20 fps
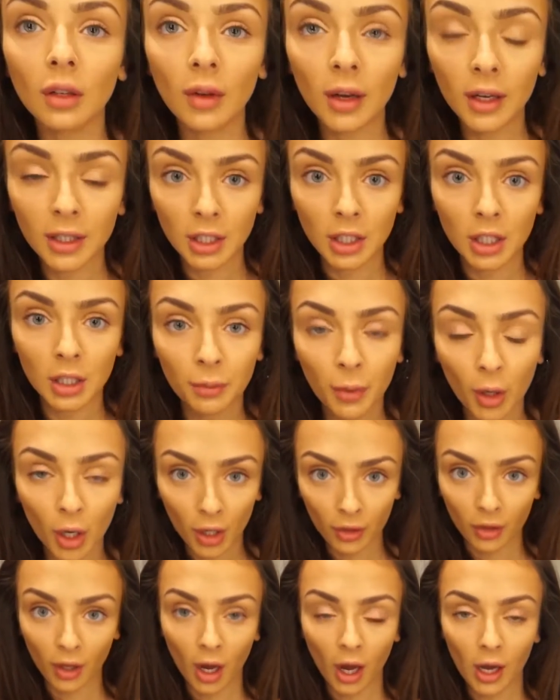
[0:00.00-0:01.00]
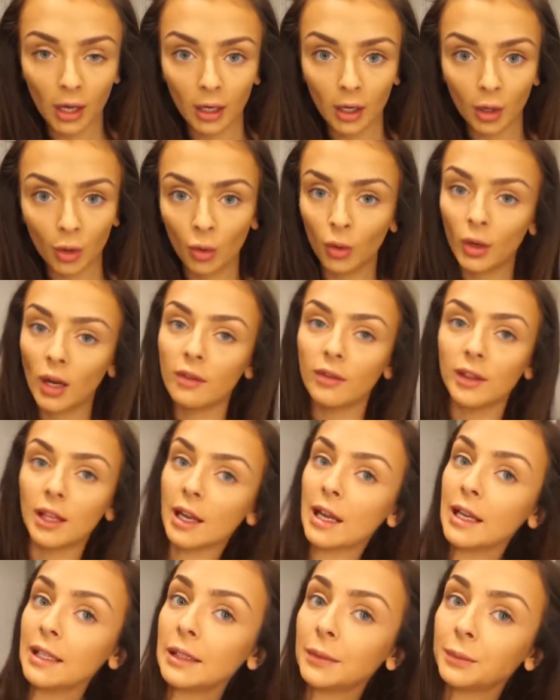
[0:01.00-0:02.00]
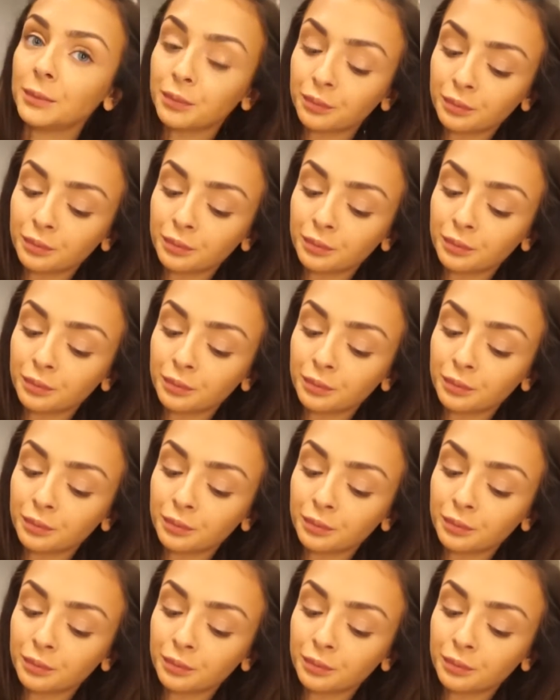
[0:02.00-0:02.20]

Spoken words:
So literally just put the colour all over the lid,